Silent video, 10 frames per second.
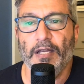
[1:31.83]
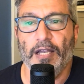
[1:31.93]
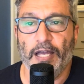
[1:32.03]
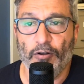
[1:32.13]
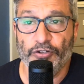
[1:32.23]

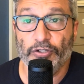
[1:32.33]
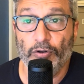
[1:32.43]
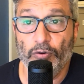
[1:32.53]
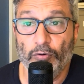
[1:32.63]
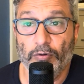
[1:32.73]

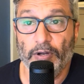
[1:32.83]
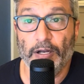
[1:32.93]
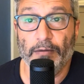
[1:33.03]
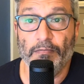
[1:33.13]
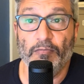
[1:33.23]

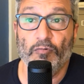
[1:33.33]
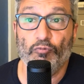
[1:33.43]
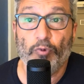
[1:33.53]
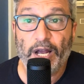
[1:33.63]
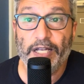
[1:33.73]
also
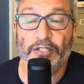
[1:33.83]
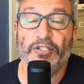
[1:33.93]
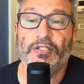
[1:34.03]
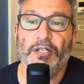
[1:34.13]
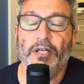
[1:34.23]

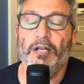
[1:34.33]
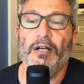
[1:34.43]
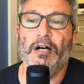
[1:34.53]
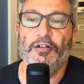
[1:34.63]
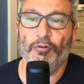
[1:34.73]
rights
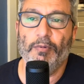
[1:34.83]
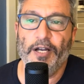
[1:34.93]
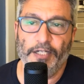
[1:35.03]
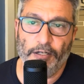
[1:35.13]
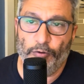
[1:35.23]

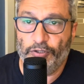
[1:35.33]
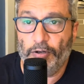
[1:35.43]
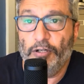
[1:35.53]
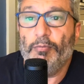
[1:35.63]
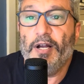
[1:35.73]
undermining. In other words,
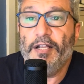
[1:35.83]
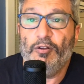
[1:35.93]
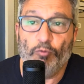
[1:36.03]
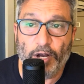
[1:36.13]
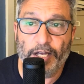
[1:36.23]
undermining
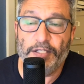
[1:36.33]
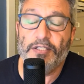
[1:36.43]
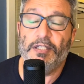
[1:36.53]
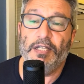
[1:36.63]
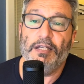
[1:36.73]
the
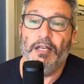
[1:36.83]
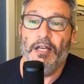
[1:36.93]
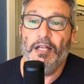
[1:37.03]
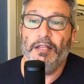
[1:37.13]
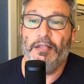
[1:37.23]
rights, the
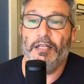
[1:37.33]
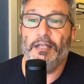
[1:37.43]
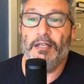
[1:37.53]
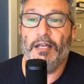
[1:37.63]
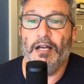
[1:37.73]

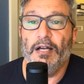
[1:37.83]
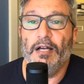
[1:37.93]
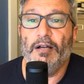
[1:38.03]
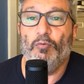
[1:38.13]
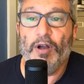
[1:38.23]

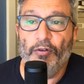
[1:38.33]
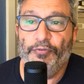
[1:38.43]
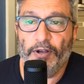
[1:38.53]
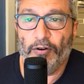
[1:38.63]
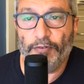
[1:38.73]

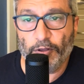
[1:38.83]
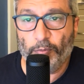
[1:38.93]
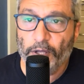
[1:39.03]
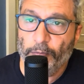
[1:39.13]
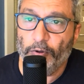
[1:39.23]
welfare of other
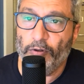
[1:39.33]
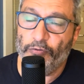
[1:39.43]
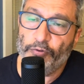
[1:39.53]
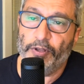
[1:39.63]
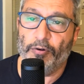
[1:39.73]
people
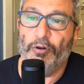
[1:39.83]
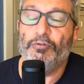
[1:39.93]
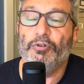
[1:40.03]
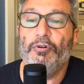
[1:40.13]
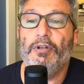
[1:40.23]
for their
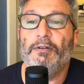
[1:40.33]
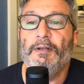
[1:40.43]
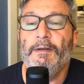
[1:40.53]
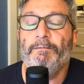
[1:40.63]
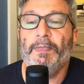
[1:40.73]
own good.
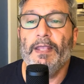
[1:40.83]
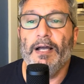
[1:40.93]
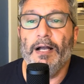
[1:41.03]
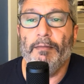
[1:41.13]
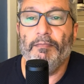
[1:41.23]

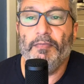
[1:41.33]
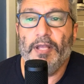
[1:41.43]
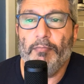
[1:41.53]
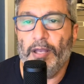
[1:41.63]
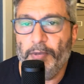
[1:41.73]

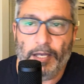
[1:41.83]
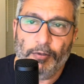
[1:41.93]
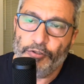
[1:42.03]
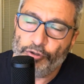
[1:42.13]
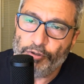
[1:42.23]
They may be
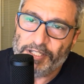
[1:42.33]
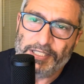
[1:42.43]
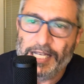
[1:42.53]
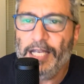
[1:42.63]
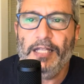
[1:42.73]
able to
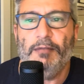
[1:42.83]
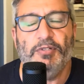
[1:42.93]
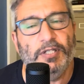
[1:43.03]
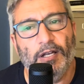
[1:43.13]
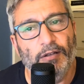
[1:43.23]
contain
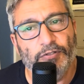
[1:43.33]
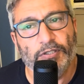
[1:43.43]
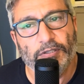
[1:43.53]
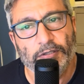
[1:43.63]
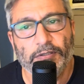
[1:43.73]

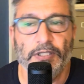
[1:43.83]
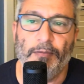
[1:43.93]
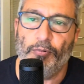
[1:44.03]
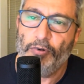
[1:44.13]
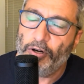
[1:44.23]
themselves
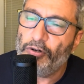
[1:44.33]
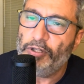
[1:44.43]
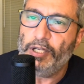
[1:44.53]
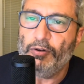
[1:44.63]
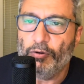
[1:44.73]

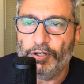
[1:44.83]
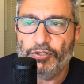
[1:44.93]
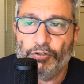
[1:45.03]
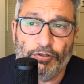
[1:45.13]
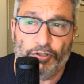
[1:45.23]
temporarily or in
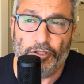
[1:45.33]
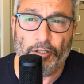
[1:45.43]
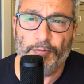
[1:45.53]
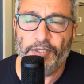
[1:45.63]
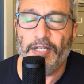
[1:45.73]
certain
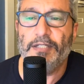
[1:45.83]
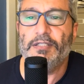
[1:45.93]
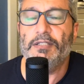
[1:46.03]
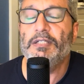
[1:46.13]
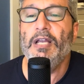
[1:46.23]

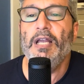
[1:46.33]
circumstances